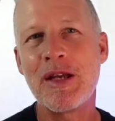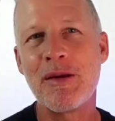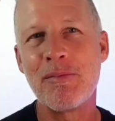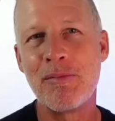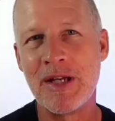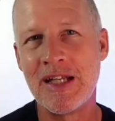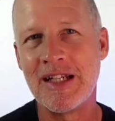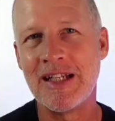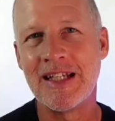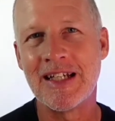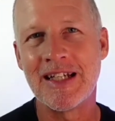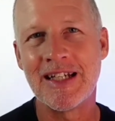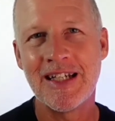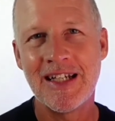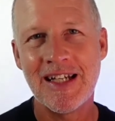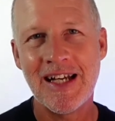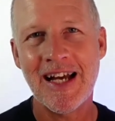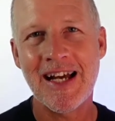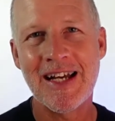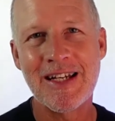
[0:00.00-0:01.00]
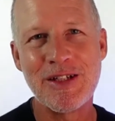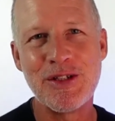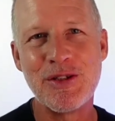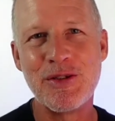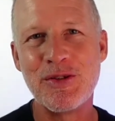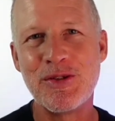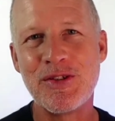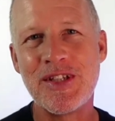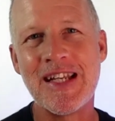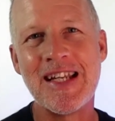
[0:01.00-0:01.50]
media are
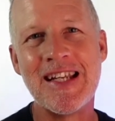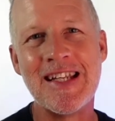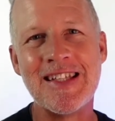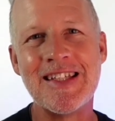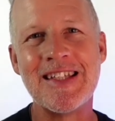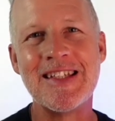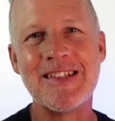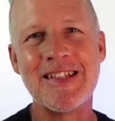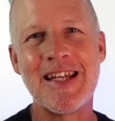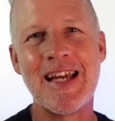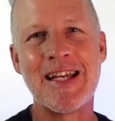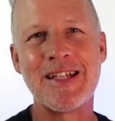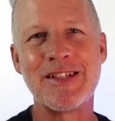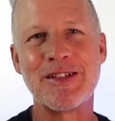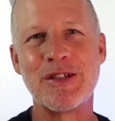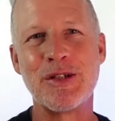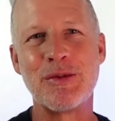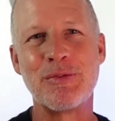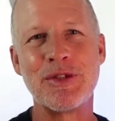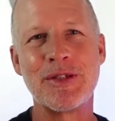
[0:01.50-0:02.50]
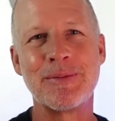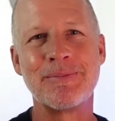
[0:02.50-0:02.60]
used in this excerpt.